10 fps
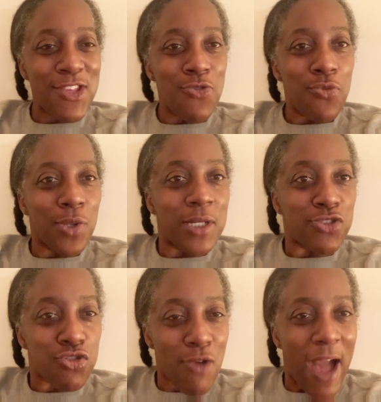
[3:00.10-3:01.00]
you
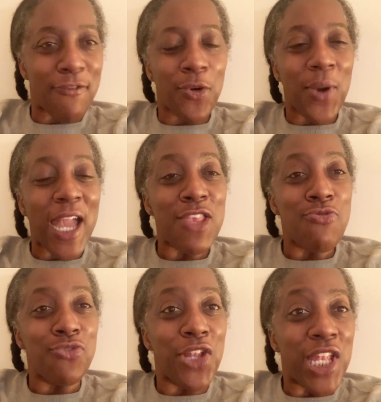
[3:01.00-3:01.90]
travel and
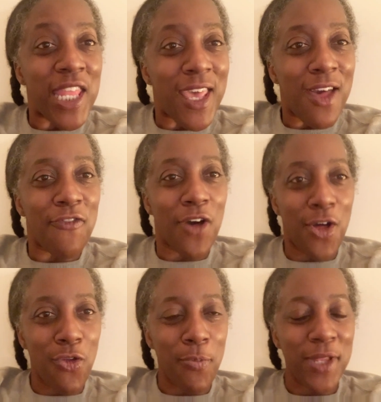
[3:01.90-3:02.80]
you live
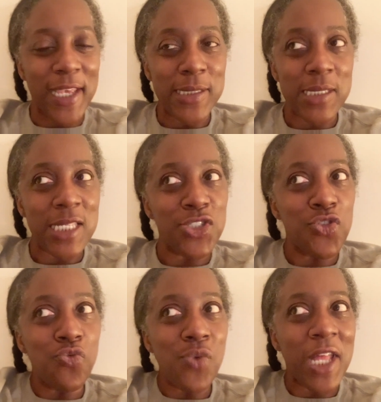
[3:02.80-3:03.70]
other places that
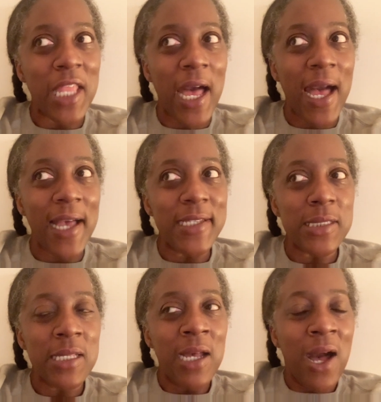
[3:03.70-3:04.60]
you
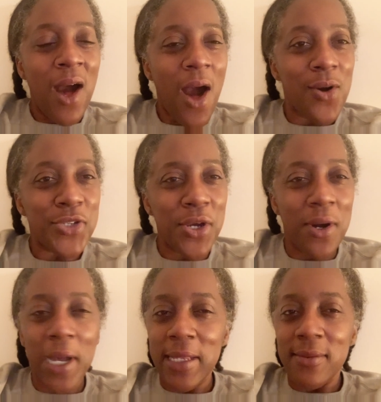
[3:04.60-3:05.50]
realize, hold
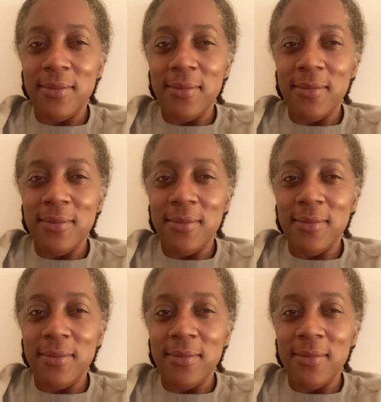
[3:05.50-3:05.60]
on,